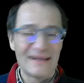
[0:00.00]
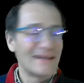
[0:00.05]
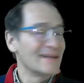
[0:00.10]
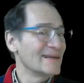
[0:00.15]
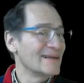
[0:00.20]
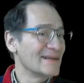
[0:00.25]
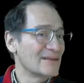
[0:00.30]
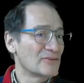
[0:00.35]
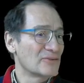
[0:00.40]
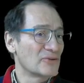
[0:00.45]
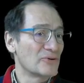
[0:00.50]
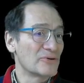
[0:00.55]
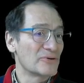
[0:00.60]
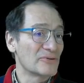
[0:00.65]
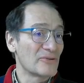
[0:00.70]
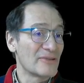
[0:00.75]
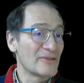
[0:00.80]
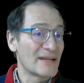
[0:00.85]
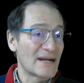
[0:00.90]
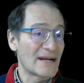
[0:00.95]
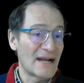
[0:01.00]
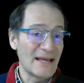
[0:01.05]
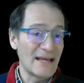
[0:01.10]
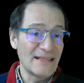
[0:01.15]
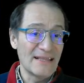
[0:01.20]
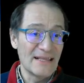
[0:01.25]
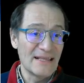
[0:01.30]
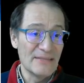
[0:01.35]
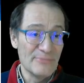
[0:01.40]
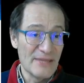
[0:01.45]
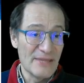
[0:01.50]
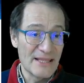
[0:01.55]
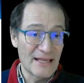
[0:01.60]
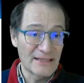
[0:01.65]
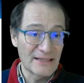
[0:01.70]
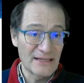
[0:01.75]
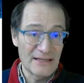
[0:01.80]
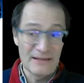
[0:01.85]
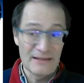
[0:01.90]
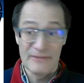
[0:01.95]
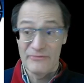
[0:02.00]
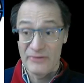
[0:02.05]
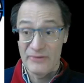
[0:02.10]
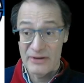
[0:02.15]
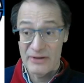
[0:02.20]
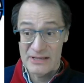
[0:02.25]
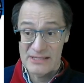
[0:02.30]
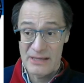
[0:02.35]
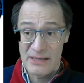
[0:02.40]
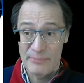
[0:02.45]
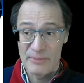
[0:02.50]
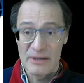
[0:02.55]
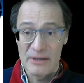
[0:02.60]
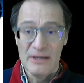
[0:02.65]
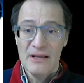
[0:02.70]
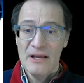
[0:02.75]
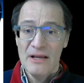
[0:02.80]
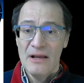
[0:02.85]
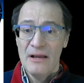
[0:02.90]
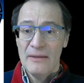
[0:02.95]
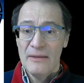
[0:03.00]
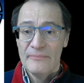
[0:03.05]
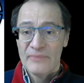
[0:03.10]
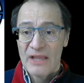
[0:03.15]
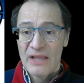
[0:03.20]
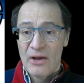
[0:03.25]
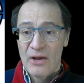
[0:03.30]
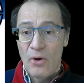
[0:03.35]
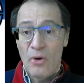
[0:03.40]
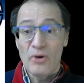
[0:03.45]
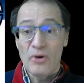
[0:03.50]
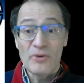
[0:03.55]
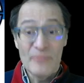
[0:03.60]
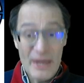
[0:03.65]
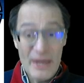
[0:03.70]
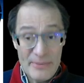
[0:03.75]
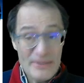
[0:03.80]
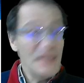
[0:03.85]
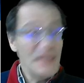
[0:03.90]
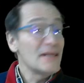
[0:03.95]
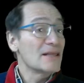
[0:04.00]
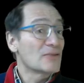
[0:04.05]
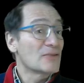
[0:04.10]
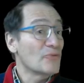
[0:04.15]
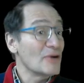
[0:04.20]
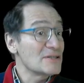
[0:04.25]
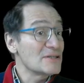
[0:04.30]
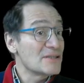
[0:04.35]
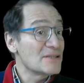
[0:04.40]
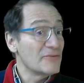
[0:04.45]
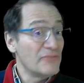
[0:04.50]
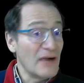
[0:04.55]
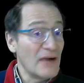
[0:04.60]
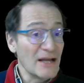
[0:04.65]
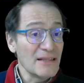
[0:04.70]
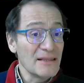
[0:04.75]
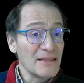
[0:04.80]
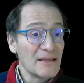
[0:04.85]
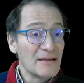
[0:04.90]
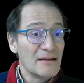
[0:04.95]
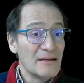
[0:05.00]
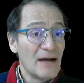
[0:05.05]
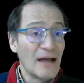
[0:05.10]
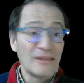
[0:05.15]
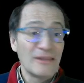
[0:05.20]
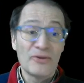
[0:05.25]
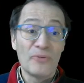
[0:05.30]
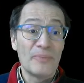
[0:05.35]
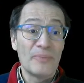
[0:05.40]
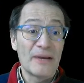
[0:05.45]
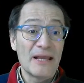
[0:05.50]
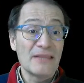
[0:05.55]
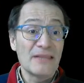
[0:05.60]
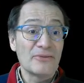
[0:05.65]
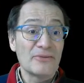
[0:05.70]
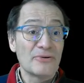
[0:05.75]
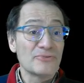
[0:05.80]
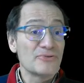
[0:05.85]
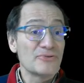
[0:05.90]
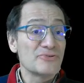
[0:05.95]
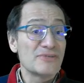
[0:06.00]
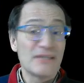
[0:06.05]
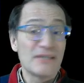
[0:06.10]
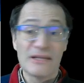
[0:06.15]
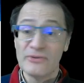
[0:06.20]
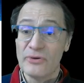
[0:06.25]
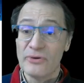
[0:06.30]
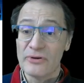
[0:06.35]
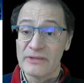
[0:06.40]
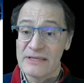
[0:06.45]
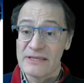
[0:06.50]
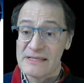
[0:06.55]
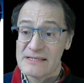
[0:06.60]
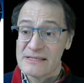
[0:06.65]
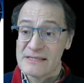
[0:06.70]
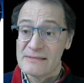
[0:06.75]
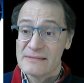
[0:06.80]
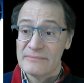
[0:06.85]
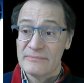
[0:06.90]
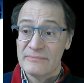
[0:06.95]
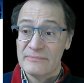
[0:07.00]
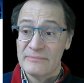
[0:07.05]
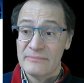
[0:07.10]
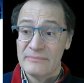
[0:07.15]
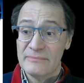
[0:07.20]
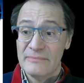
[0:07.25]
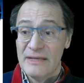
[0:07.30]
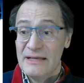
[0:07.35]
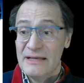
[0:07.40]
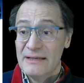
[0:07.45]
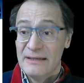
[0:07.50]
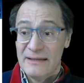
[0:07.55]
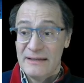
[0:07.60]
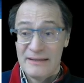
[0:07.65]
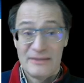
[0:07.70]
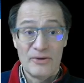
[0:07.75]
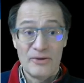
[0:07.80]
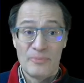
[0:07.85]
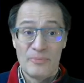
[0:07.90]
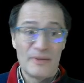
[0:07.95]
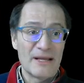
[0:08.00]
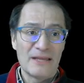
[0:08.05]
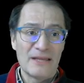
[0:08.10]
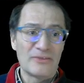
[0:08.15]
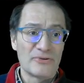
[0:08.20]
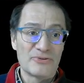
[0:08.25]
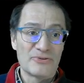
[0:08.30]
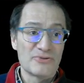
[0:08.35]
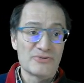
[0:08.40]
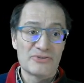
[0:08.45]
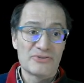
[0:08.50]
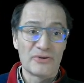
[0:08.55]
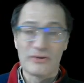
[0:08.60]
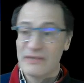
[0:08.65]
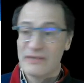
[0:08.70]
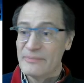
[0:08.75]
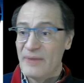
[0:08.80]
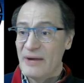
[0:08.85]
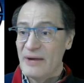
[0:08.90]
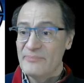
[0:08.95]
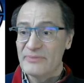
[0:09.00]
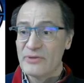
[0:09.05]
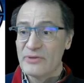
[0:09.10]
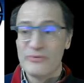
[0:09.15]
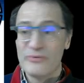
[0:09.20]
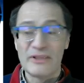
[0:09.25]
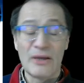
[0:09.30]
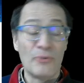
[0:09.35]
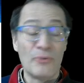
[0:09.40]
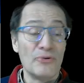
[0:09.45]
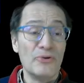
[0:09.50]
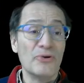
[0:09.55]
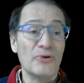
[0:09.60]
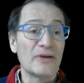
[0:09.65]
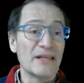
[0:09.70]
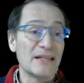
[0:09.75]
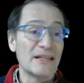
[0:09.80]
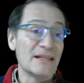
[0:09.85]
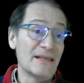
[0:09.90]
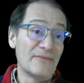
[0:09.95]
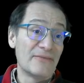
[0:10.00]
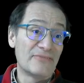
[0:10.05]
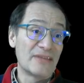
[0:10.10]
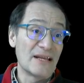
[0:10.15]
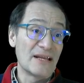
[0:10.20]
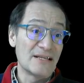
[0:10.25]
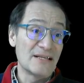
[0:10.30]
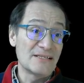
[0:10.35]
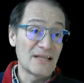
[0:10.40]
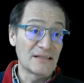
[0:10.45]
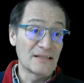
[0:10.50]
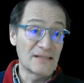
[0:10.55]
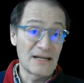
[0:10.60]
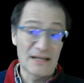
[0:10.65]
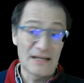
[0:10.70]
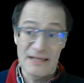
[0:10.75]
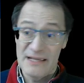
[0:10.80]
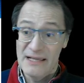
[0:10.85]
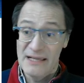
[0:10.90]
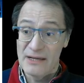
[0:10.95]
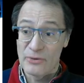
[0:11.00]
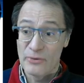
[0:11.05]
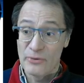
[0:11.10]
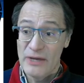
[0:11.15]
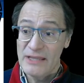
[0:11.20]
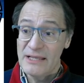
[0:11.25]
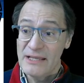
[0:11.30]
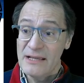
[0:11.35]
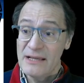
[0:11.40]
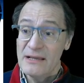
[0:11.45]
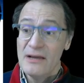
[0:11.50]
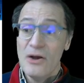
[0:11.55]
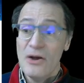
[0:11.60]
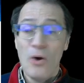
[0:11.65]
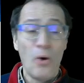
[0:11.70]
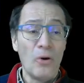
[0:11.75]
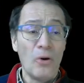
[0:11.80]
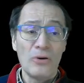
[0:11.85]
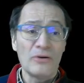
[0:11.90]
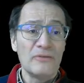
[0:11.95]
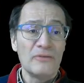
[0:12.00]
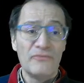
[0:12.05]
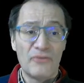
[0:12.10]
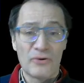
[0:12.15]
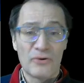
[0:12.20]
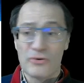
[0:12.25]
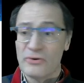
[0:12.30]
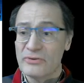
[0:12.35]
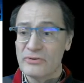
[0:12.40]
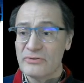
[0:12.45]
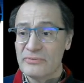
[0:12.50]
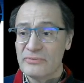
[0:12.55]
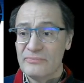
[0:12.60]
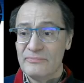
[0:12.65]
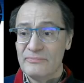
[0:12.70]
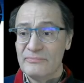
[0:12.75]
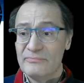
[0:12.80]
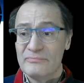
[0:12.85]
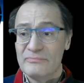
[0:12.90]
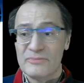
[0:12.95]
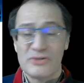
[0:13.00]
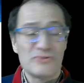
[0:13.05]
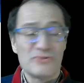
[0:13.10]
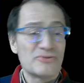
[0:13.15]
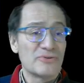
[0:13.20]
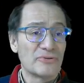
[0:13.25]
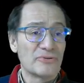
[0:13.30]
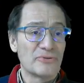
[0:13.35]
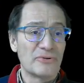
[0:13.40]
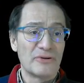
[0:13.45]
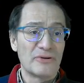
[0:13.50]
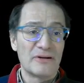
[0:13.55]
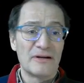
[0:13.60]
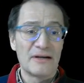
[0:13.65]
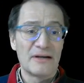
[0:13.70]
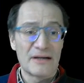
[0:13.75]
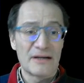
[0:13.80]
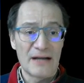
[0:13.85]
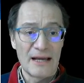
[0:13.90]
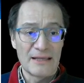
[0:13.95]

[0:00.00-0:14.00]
turn to the right immediately, for example. Or maybe it was defined and the operator just ignored this. The operator just took the bomb without looking if there is a truck here waiting, or forgot just to turn right.